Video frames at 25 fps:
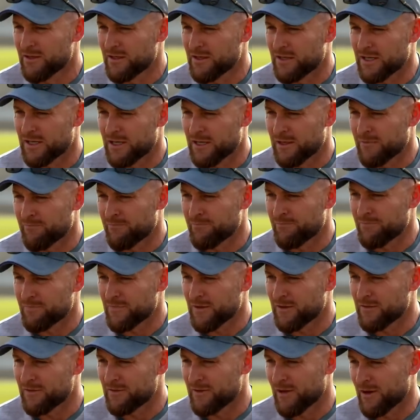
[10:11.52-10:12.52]

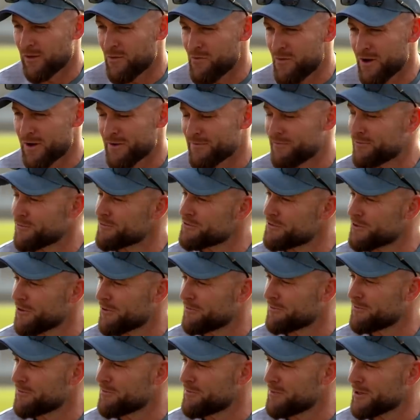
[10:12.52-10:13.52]
has done a wonderful
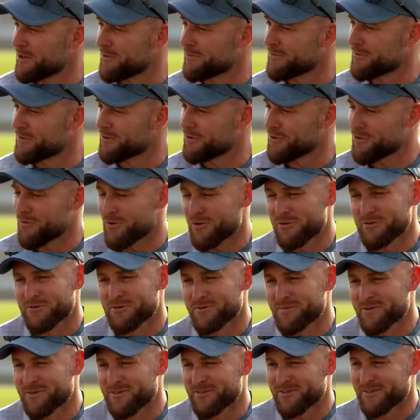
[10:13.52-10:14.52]
job to be able to coerce
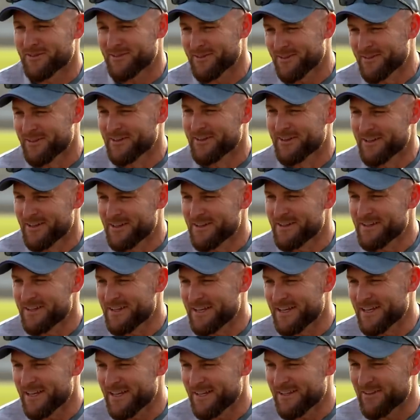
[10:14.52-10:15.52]
him into
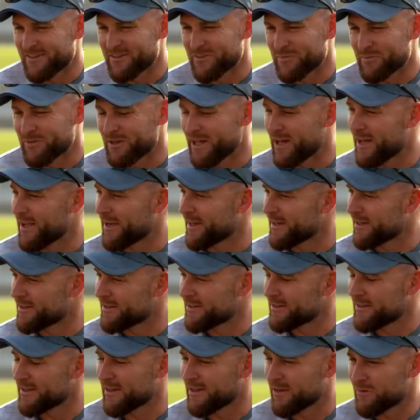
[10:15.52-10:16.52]
playing,
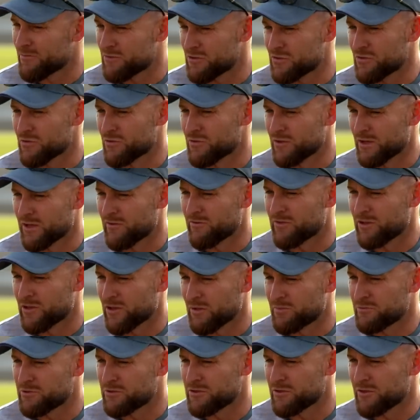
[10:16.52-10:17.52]
and I'm sure, given the
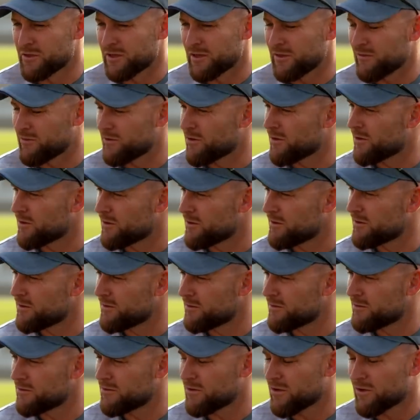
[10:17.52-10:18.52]
opportunity, he's going
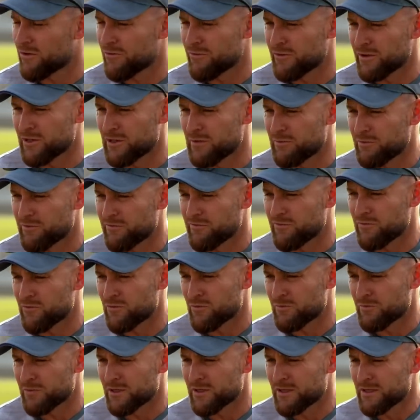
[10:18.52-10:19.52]
to really
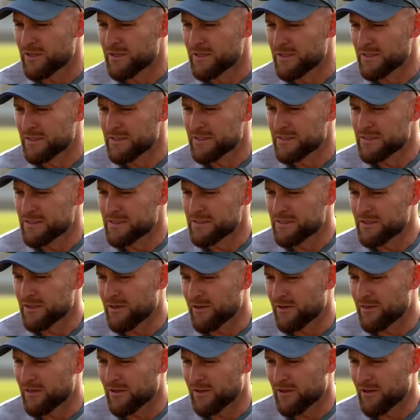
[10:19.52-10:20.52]
perform. But you
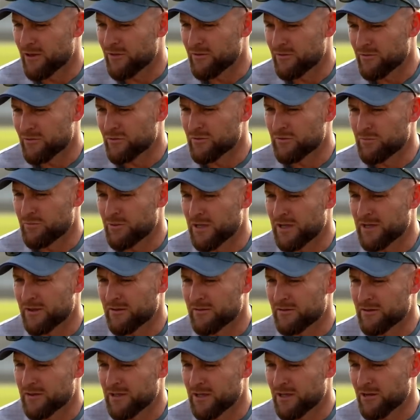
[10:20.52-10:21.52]
know, I think those sorts of
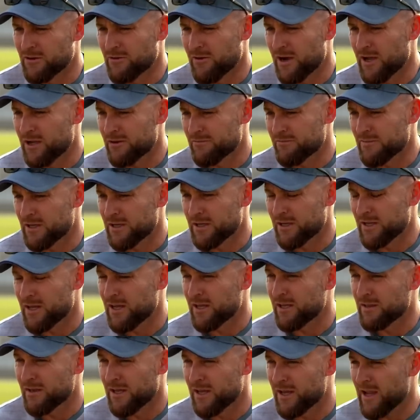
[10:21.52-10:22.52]
players are great, and
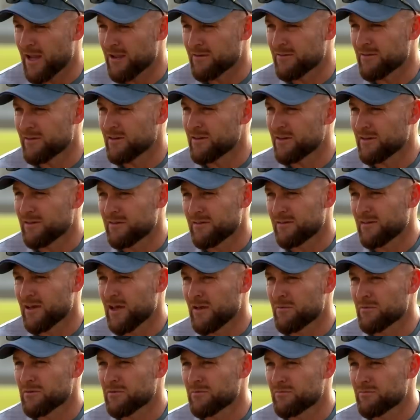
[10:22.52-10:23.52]
again, they add to the
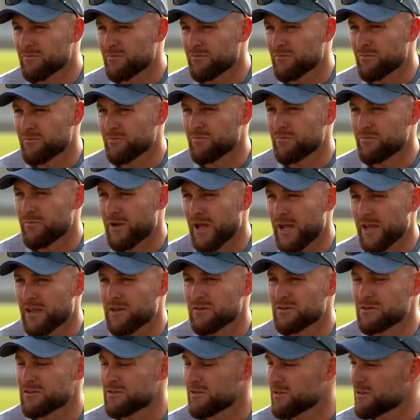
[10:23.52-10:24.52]
entertainment
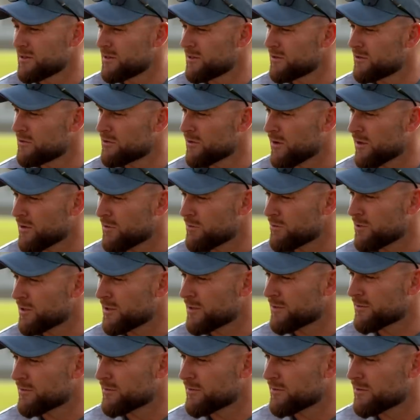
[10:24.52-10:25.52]
package that you're trying to
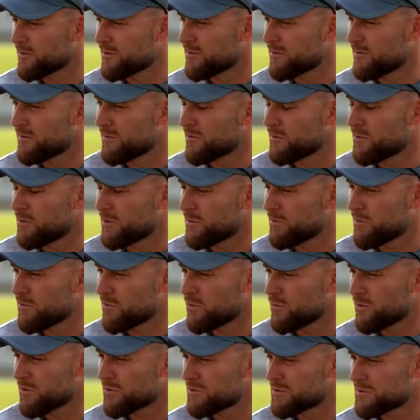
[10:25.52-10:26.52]
bring to the people
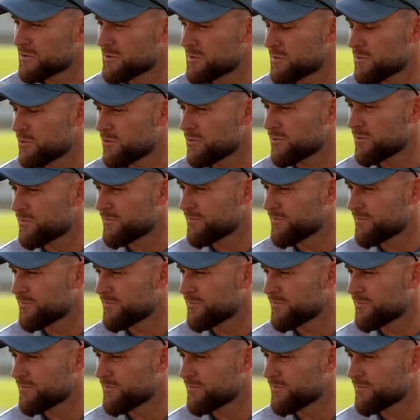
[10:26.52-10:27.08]
that watch the sport.